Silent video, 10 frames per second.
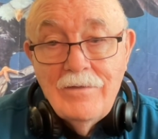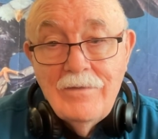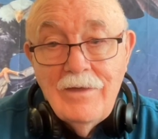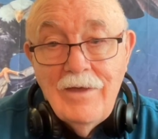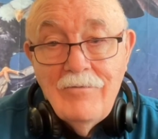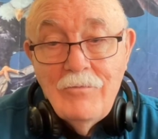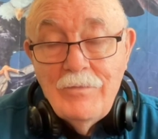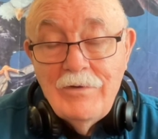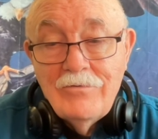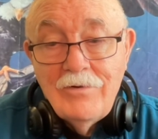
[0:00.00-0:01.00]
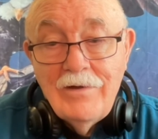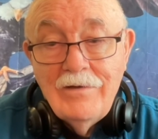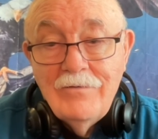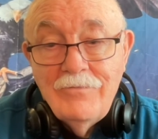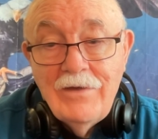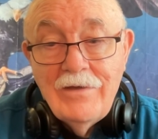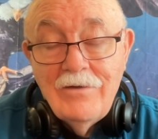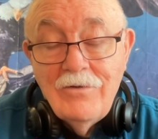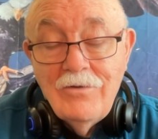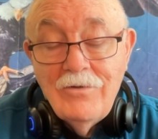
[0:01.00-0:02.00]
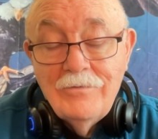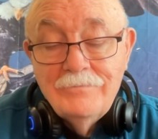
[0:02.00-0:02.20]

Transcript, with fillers: They haven't been trained to fight at all.